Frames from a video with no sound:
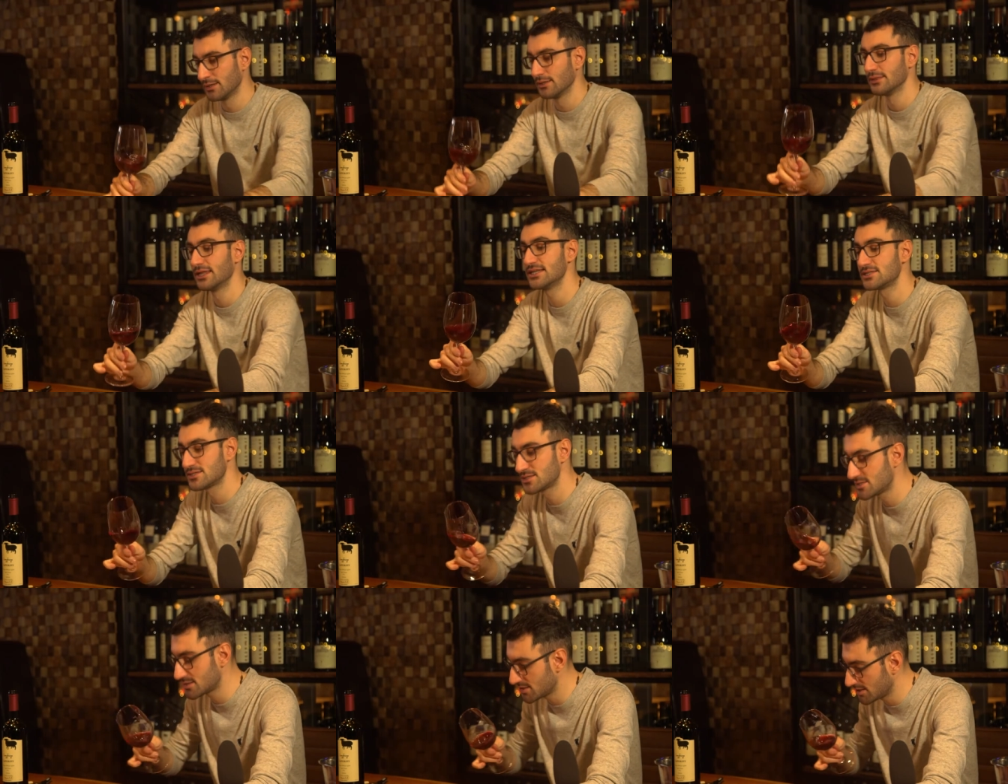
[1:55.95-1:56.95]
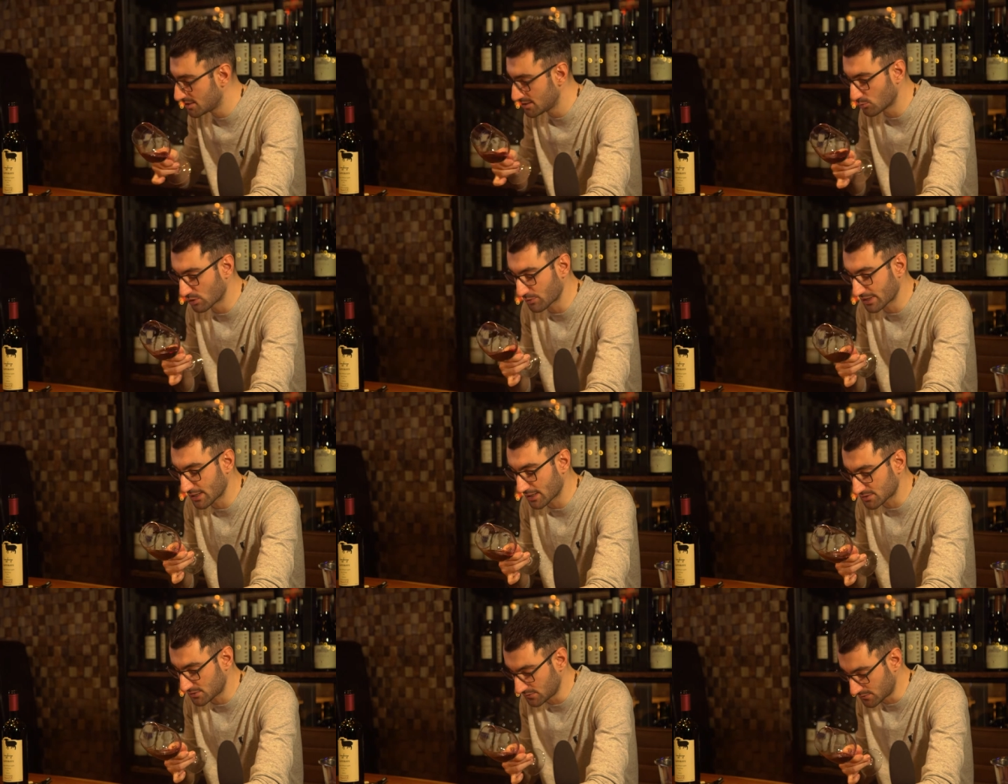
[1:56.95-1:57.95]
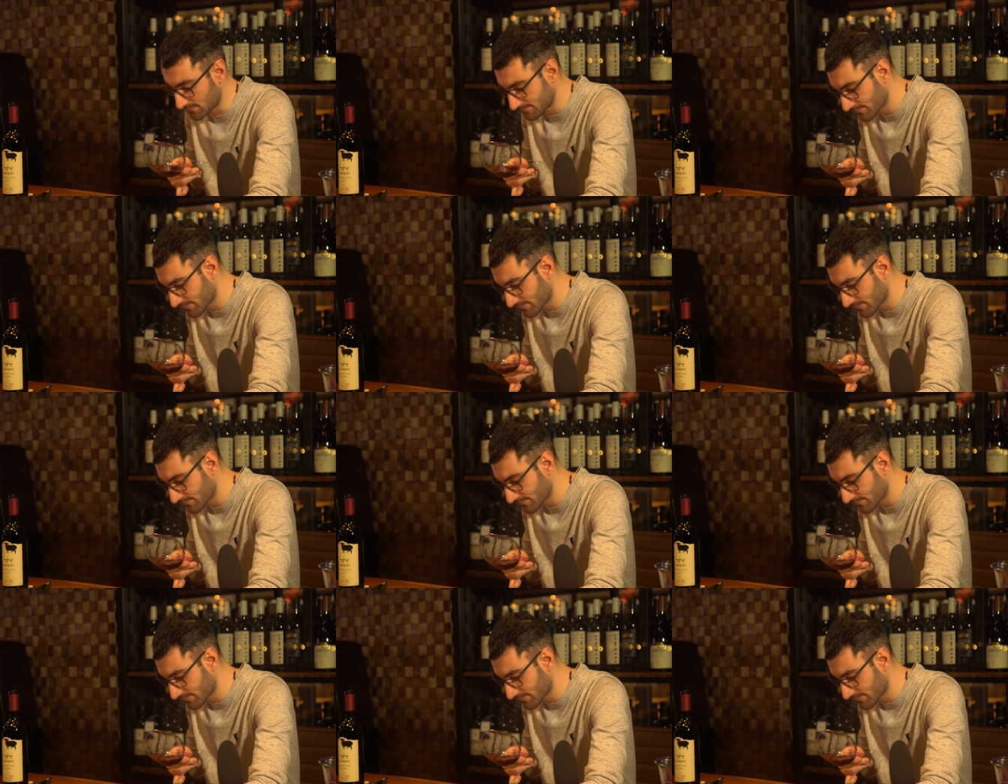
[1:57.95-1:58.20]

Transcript: Let's see what we got here.